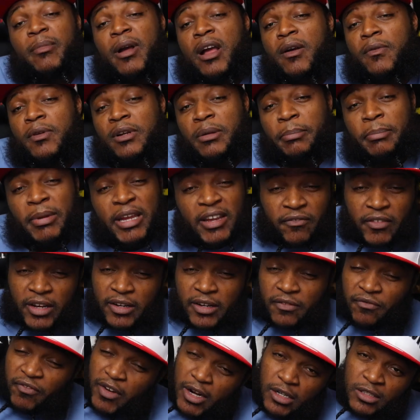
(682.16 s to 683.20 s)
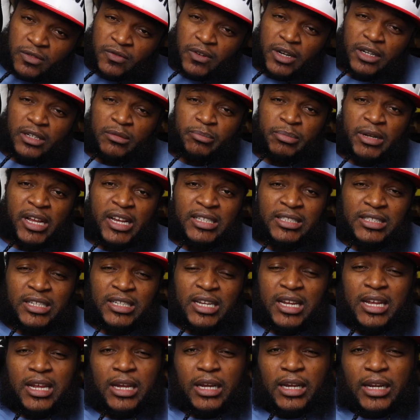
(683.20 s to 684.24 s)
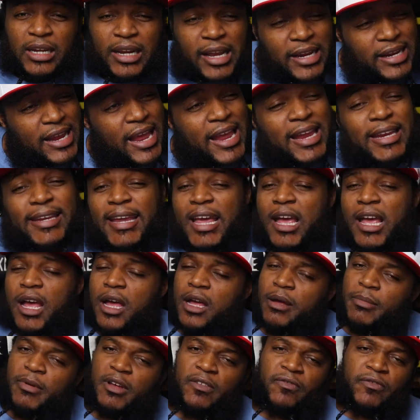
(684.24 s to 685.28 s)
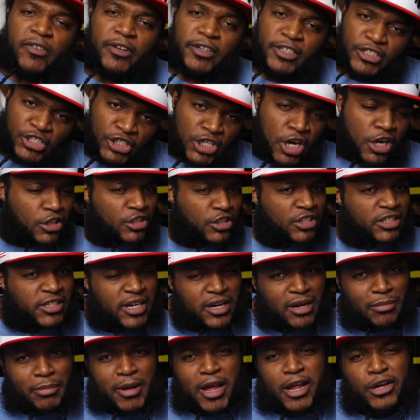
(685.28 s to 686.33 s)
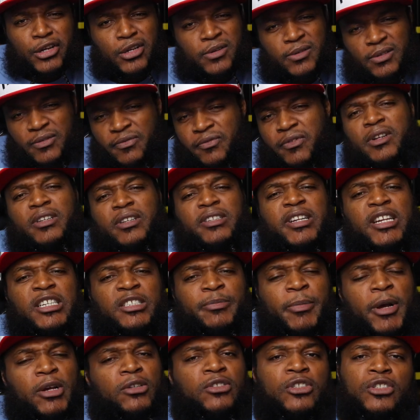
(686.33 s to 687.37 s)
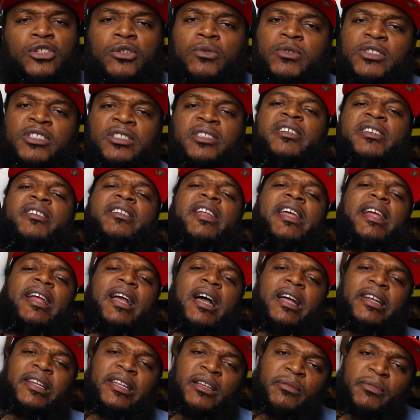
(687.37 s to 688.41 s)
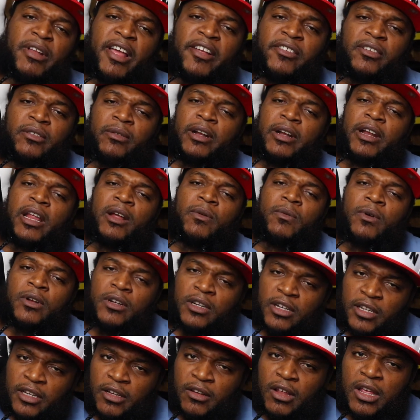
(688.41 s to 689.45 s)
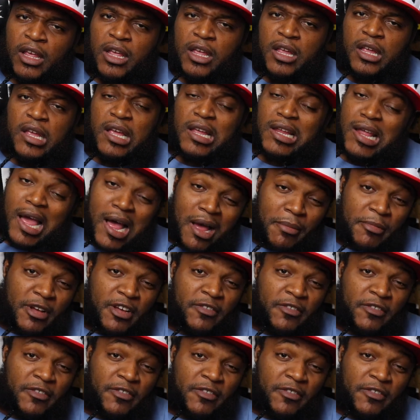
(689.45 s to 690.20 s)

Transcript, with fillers: everybody want to beef in the first fucking place? Like, hey, Cal, motherfucking church, and everybody do what the fuck they supposed to do, which is live their goddamn life the way they want to live. Y'all